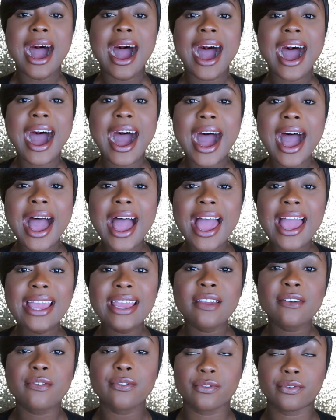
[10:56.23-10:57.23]

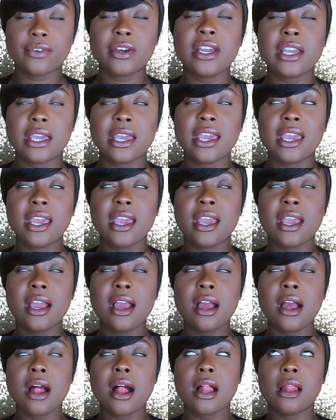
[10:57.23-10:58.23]
I
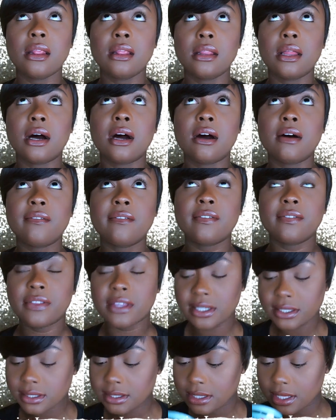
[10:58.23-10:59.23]
freaking love
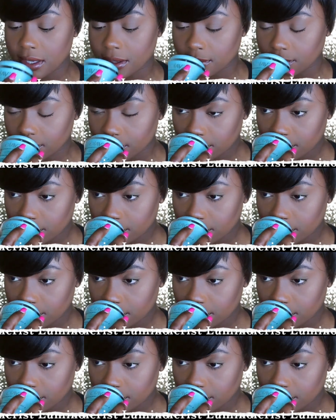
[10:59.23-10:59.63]
this thing.